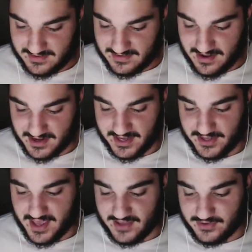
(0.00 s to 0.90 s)

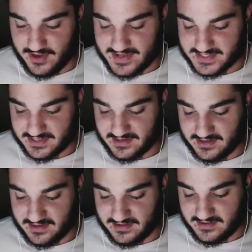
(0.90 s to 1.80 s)
Okay, yeah, you guys
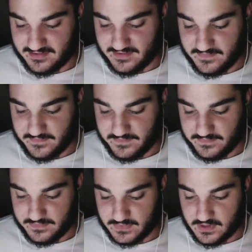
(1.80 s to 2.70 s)
are...
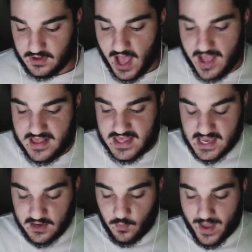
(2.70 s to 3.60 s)
I
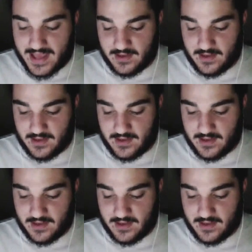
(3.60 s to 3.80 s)
think we're